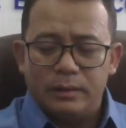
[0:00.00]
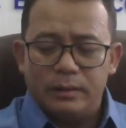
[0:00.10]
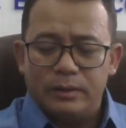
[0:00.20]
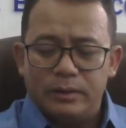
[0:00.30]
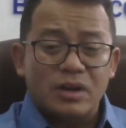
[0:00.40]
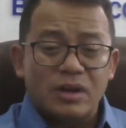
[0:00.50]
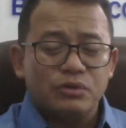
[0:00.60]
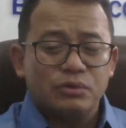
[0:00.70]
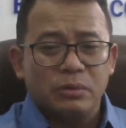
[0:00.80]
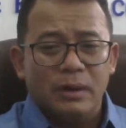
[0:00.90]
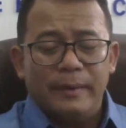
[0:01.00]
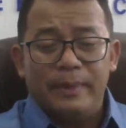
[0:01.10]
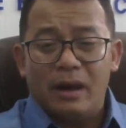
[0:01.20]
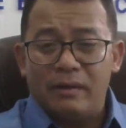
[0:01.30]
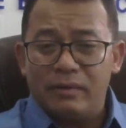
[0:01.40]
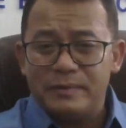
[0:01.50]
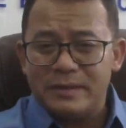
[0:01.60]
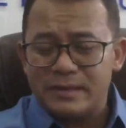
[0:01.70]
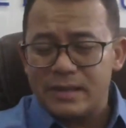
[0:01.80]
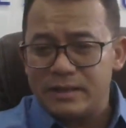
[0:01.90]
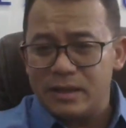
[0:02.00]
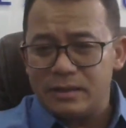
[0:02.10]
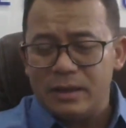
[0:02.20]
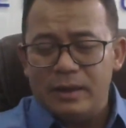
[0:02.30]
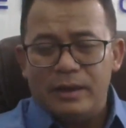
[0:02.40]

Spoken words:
reach out to the above stated